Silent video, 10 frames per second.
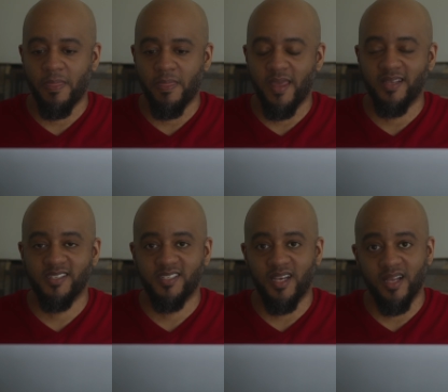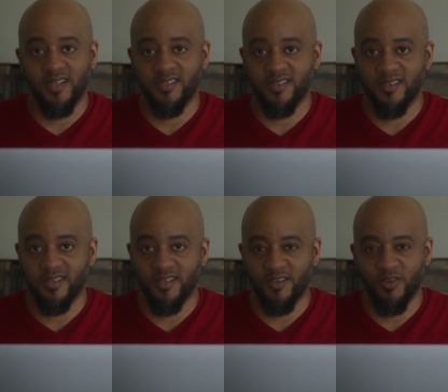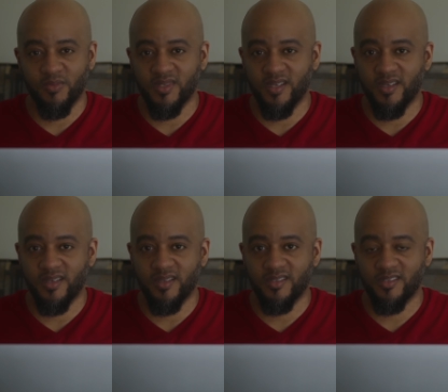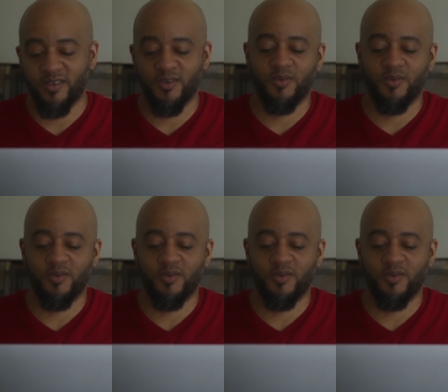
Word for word: that's challenging you know what i'm saying so